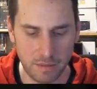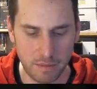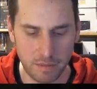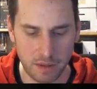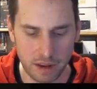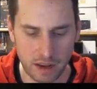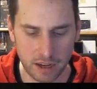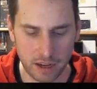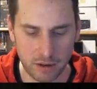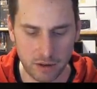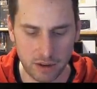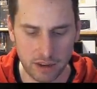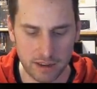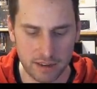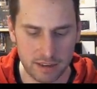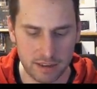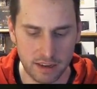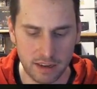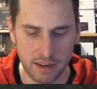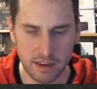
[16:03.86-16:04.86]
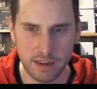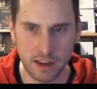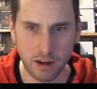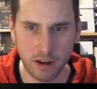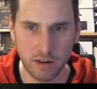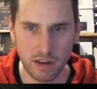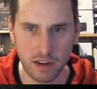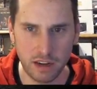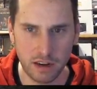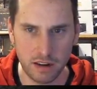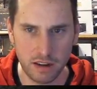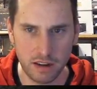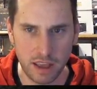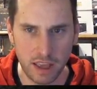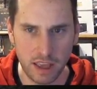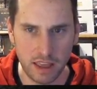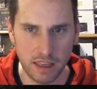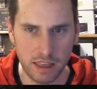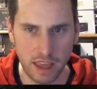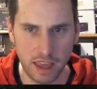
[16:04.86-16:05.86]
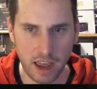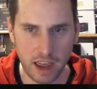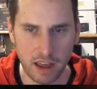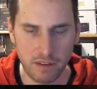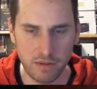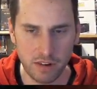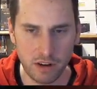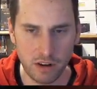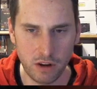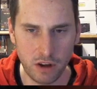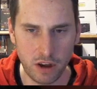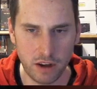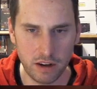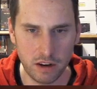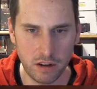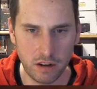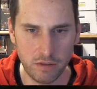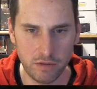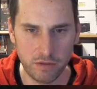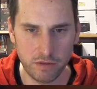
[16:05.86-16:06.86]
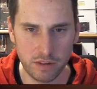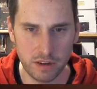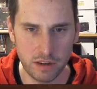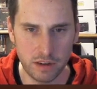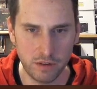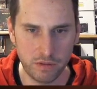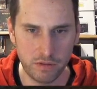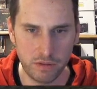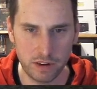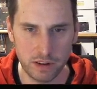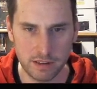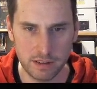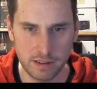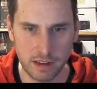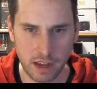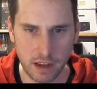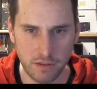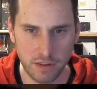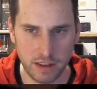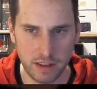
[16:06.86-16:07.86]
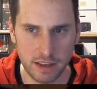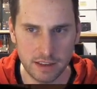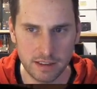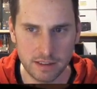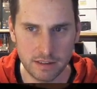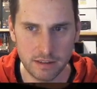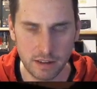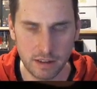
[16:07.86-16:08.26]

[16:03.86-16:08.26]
like you can see down here, they have a lot of different stuff, and it's